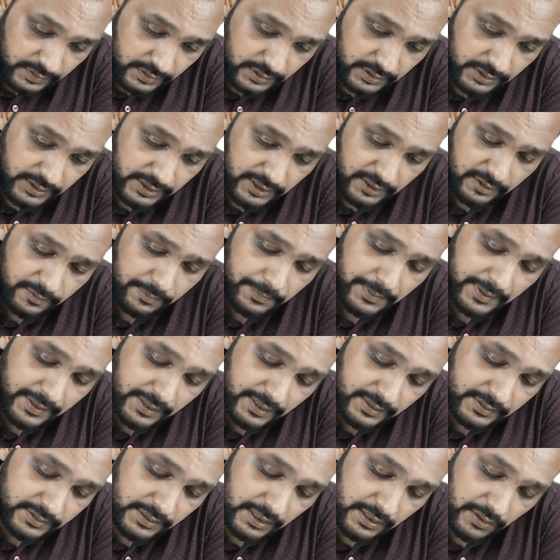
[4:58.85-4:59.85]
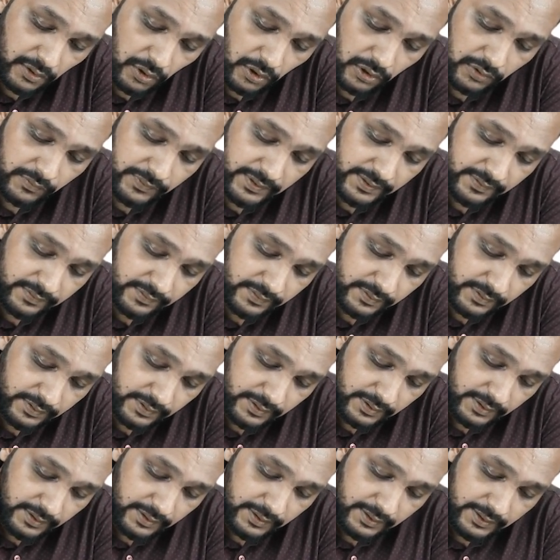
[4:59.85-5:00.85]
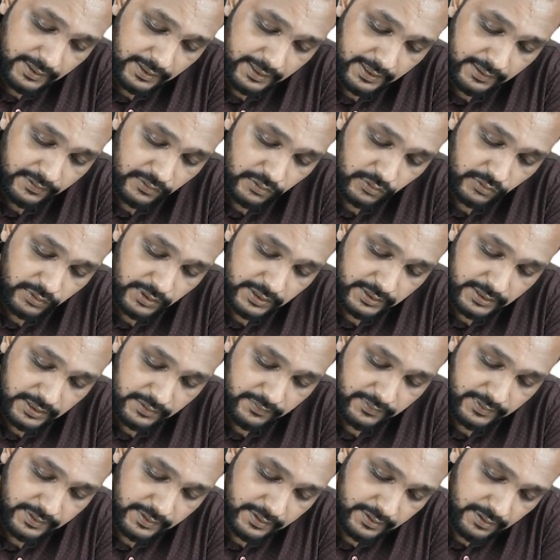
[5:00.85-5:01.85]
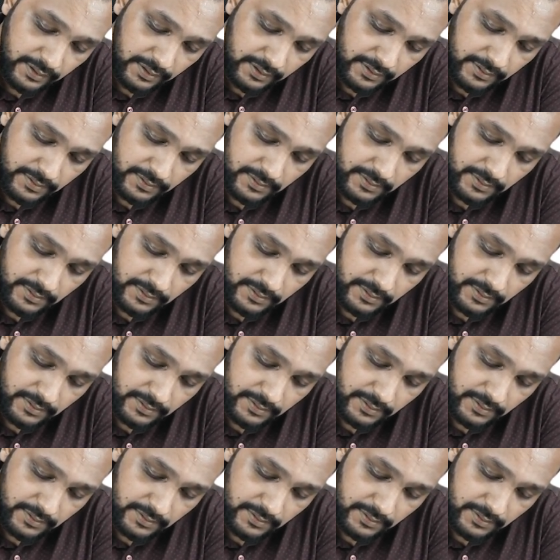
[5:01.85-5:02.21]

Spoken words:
these patients are always associated with the